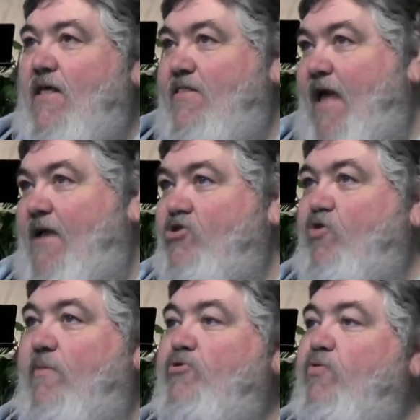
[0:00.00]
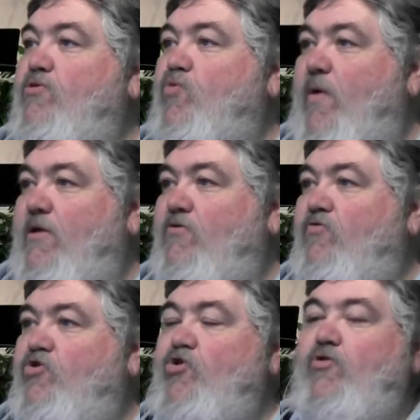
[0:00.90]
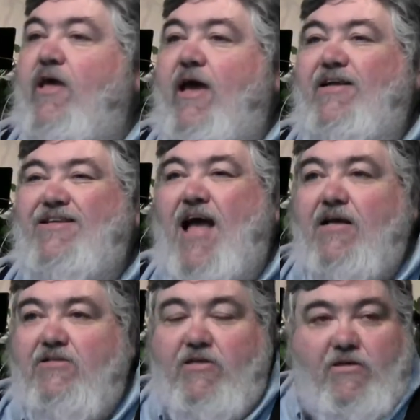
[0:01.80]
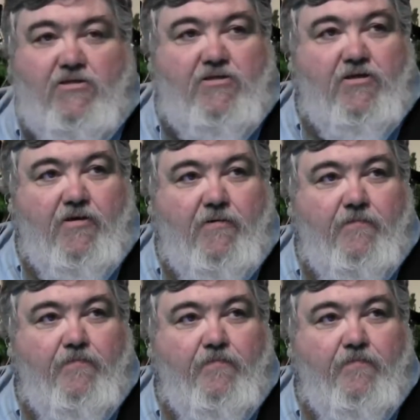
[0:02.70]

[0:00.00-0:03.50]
that that scripture was written to the agnostics.